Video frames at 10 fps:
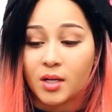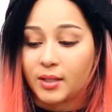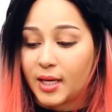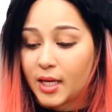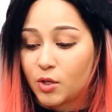
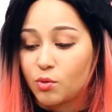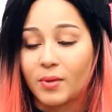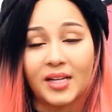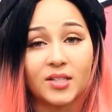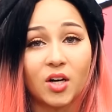then you
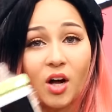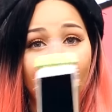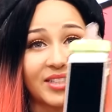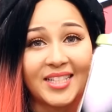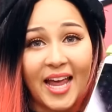might start
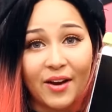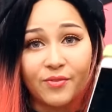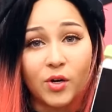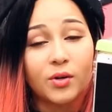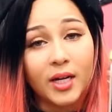calling this
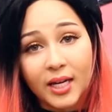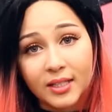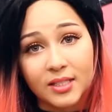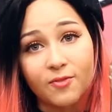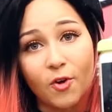handphone in
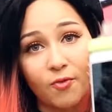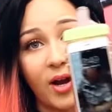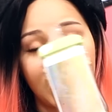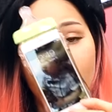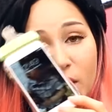English if your
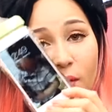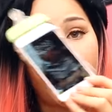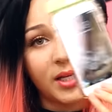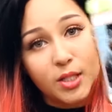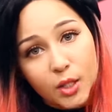friends speak
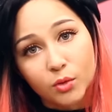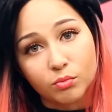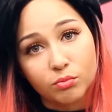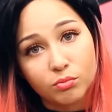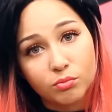Korean too.
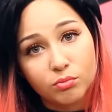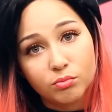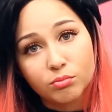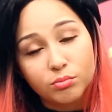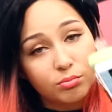
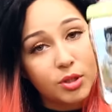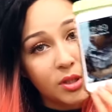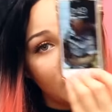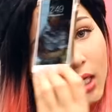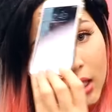I'm
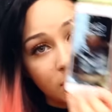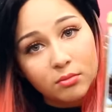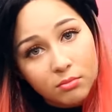just saying.